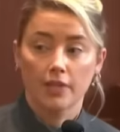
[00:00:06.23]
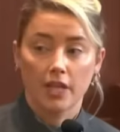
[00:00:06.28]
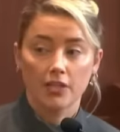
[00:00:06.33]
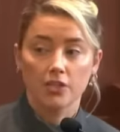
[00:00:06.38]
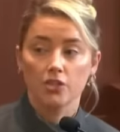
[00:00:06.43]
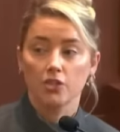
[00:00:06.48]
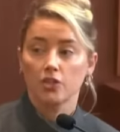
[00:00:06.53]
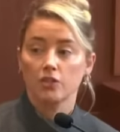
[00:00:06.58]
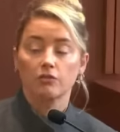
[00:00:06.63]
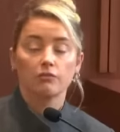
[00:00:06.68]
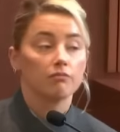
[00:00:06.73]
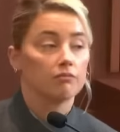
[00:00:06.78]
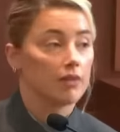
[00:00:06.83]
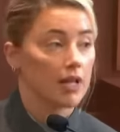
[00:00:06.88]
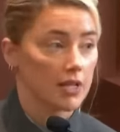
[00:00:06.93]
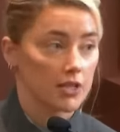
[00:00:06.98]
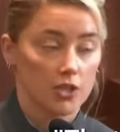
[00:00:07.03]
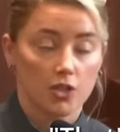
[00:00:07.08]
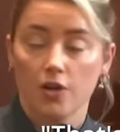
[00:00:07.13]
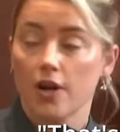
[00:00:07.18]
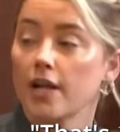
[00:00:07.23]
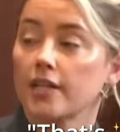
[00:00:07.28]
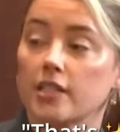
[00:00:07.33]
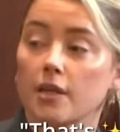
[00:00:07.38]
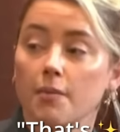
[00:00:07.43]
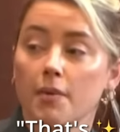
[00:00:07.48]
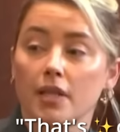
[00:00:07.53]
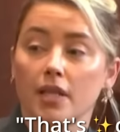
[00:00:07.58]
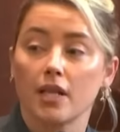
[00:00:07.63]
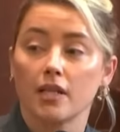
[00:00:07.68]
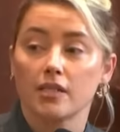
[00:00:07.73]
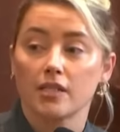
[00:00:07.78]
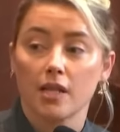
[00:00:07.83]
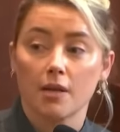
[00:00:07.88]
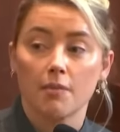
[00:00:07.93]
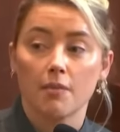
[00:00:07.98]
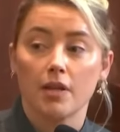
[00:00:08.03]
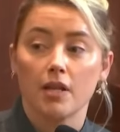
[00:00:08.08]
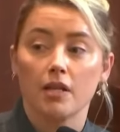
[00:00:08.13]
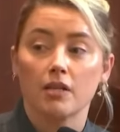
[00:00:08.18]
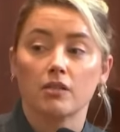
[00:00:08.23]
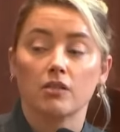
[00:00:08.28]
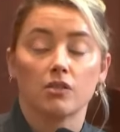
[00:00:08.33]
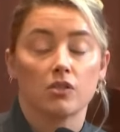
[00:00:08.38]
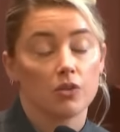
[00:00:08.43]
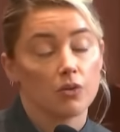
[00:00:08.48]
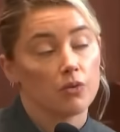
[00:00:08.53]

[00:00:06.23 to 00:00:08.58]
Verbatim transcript: That's, right? That's correct. I made that statement as